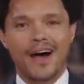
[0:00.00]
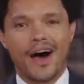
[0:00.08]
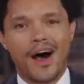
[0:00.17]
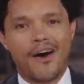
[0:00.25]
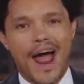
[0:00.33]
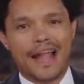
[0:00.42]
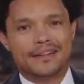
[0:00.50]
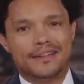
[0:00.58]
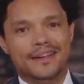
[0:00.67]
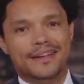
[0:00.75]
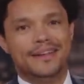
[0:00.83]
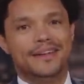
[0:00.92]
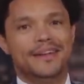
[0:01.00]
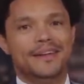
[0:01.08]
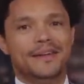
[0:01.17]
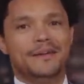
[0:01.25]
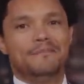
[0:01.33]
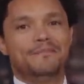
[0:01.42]
All right.
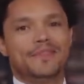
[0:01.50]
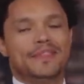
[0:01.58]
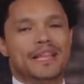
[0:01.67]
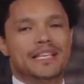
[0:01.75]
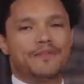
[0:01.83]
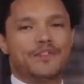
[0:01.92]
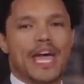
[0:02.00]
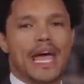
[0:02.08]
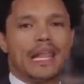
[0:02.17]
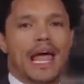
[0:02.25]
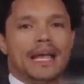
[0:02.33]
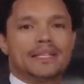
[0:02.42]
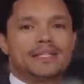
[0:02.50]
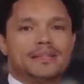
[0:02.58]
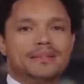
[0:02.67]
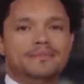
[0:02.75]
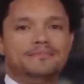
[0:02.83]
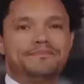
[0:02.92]
That's it for the headlines.
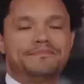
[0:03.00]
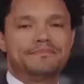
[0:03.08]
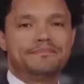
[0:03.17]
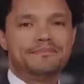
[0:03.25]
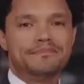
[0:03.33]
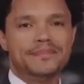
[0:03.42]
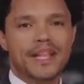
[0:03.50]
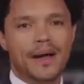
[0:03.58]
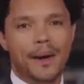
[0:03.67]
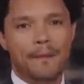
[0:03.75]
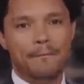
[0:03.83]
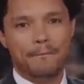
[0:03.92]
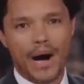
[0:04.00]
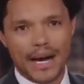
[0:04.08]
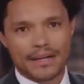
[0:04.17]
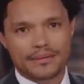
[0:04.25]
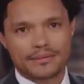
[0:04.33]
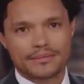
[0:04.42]
But
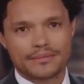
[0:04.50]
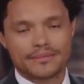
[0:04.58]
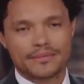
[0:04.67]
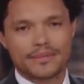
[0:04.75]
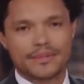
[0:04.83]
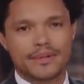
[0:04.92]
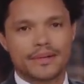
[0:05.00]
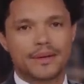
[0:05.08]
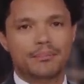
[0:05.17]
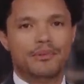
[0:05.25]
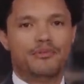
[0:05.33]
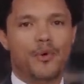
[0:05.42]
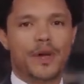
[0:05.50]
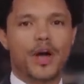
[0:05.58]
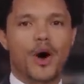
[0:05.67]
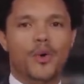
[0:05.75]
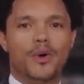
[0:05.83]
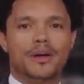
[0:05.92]
before we
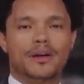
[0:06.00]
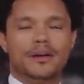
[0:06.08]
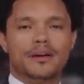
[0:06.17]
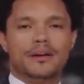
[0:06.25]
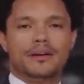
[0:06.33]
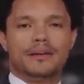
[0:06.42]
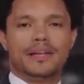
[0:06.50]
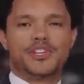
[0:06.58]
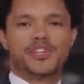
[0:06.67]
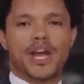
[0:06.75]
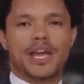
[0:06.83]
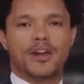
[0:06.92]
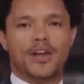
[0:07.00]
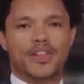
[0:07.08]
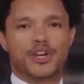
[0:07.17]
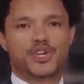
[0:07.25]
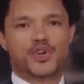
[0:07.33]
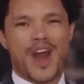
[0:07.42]
go, let's check in on the
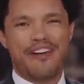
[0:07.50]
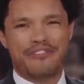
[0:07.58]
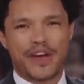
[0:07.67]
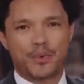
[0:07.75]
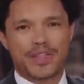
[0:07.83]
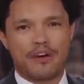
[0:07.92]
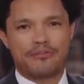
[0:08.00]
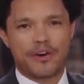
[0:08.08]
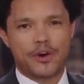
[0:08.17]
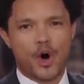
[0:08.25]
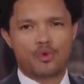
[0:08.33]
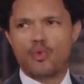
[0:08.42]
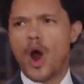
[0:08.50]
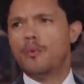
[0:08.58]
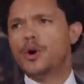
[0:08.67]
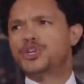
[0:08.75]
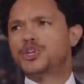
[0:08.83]
traffic with our very own Roy Wood